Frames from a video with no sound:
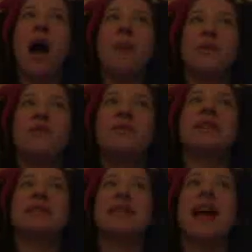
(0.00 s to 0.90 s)
Movement
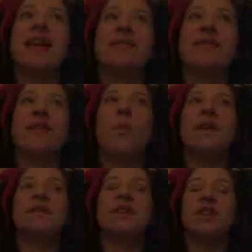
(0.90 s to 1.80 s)
is Life
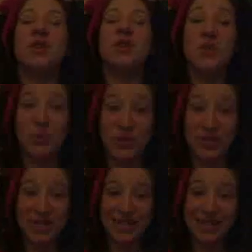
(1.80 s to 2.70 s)
was a
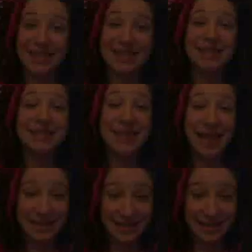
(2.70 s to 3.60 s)
huge
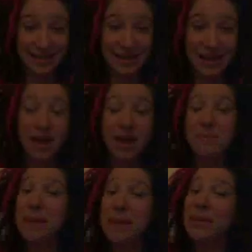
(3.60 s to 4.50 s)
success.
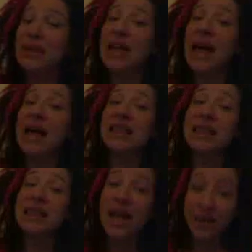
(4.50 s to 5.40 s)
People
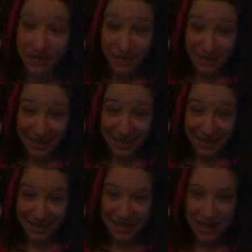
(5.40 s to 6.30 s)
loved
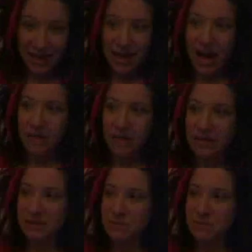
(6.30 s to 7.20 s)
it. I
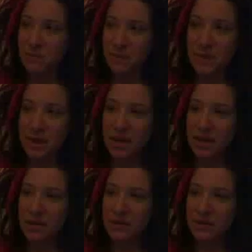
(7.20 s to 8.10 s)
was.
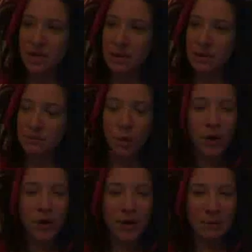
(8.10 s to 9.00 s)
It was so much
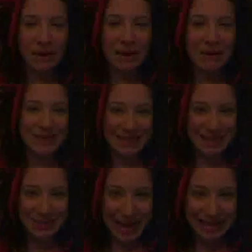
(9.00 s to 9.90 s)
more than what I was
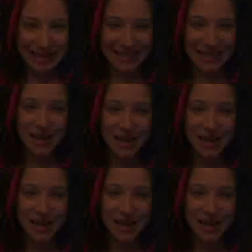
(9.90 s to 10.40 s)
expecting.